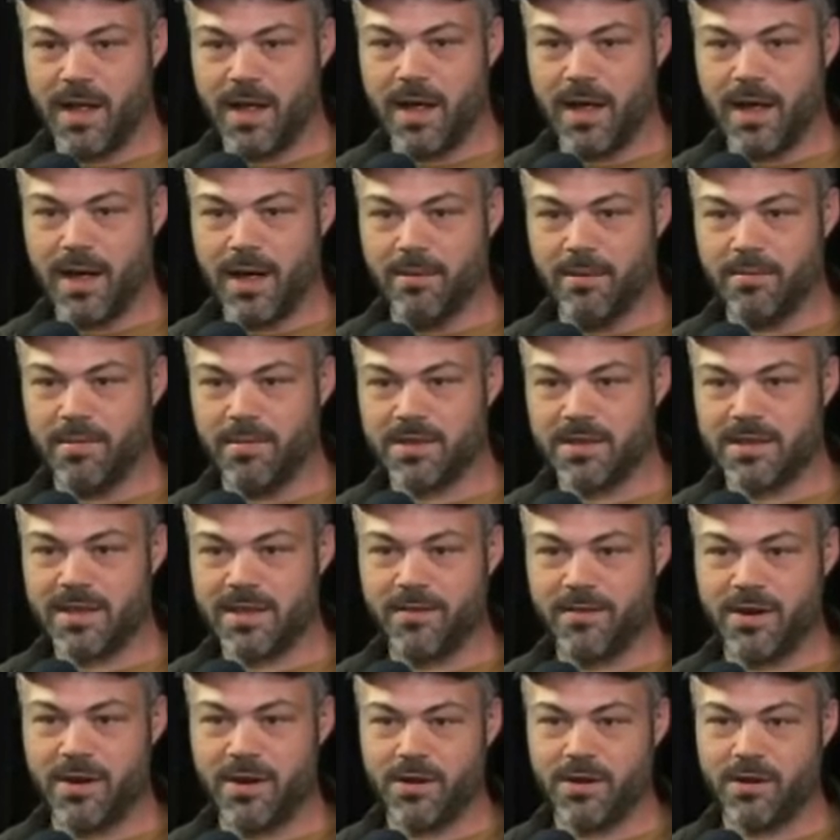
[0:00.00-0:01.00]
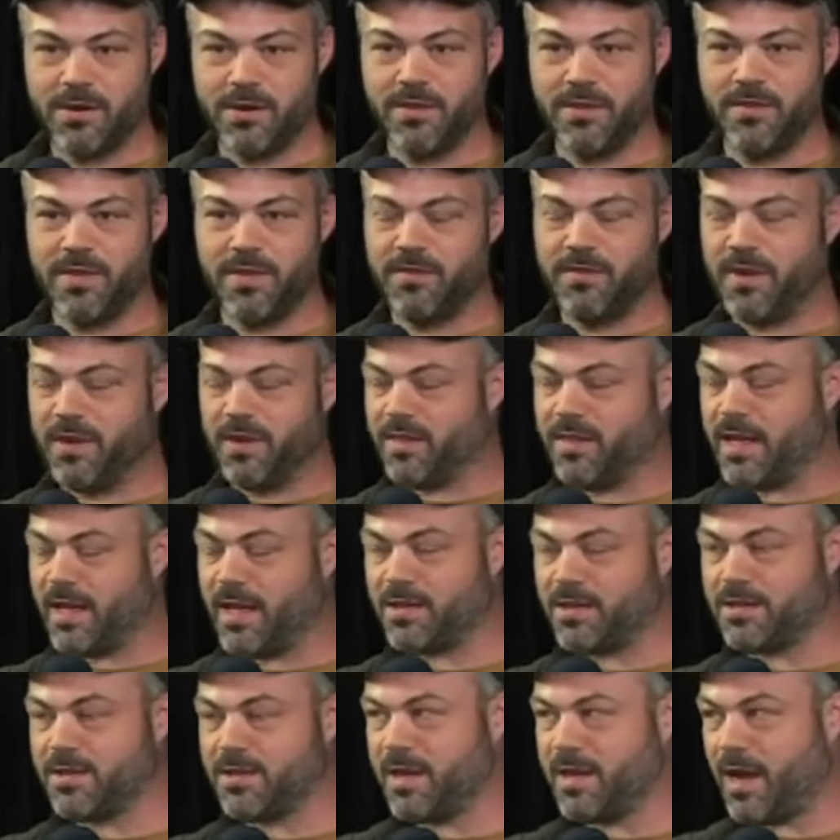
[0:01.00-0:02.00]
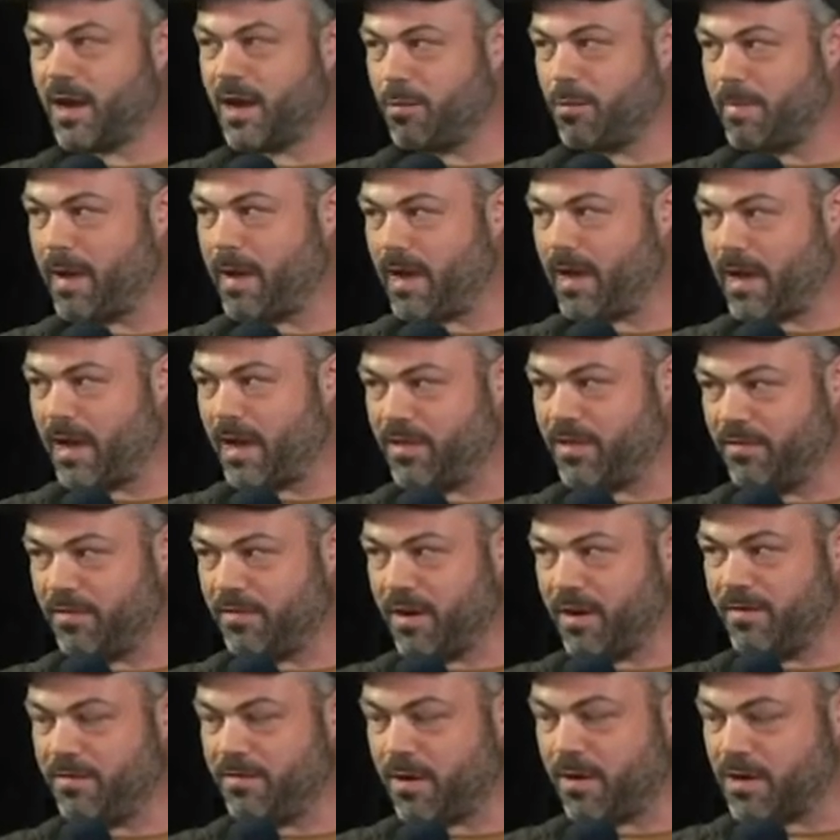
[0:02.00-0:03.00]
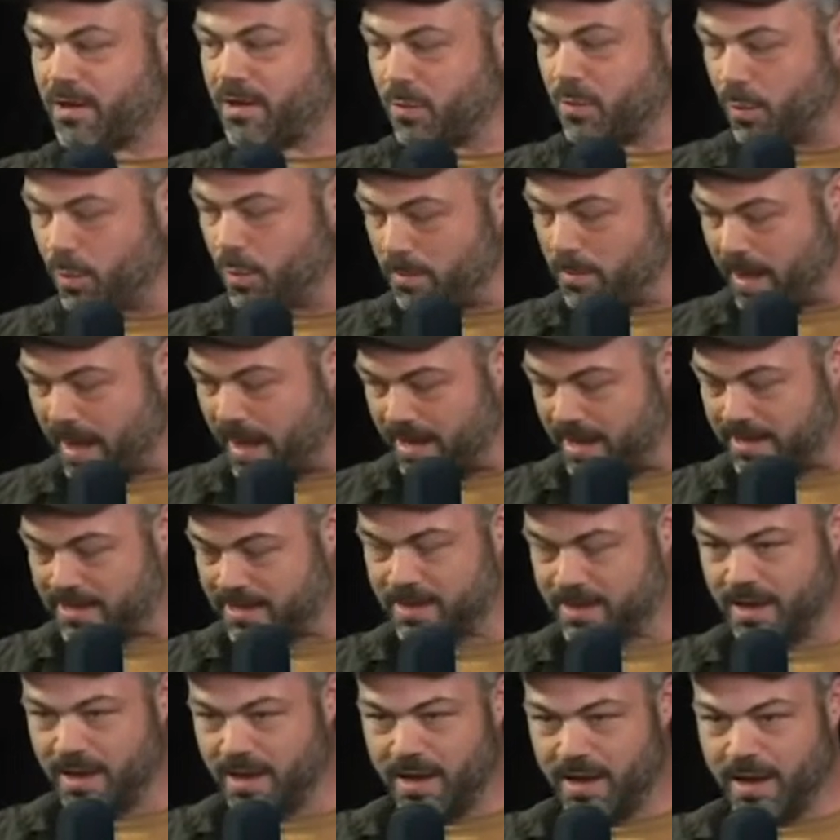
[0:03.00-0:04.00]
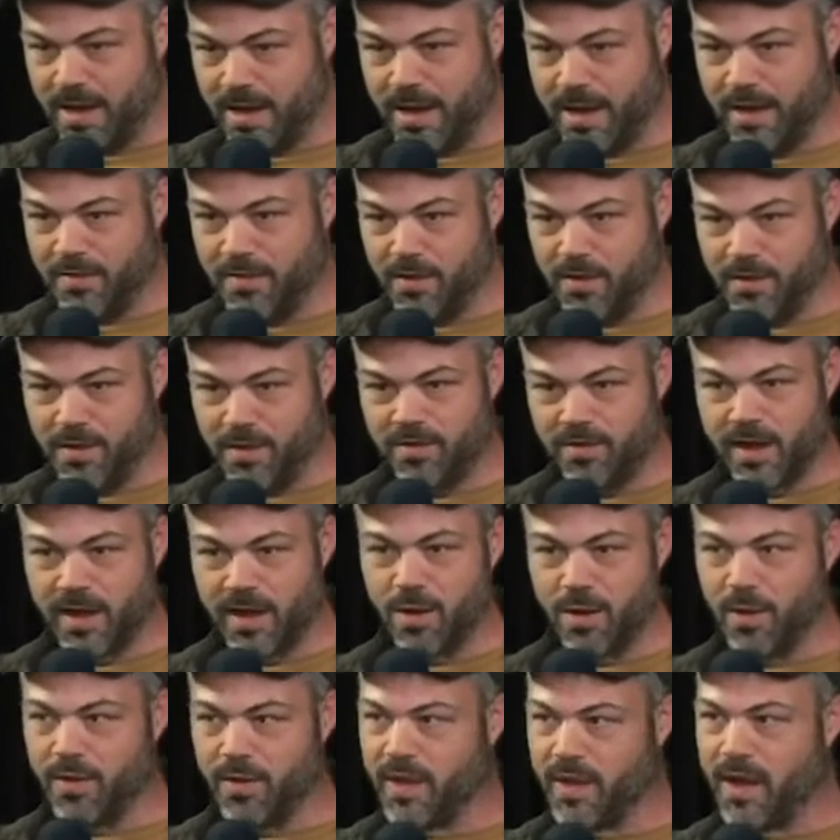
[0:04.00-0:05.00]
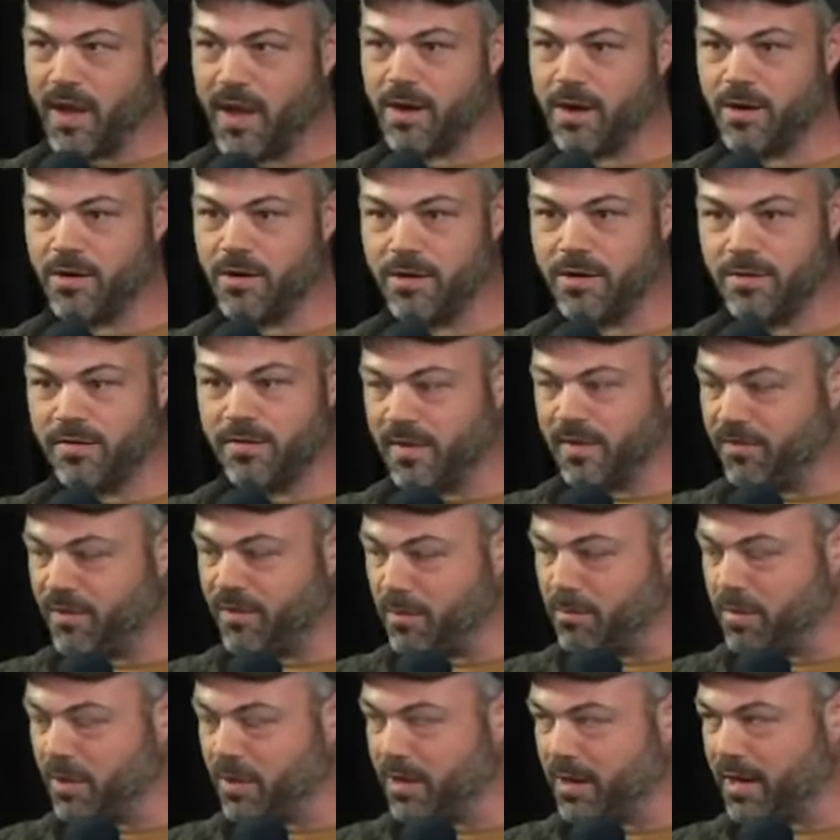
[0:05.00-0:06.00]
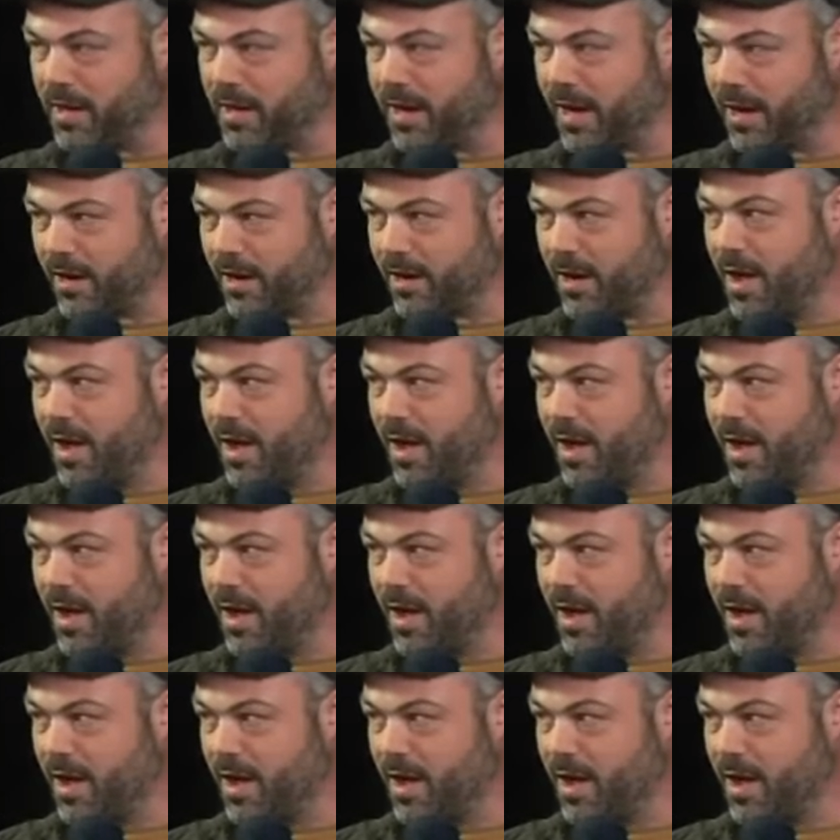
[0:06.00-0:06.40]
The $750,000 bailout, the very first one we passed, and then the second one, the $850 billion.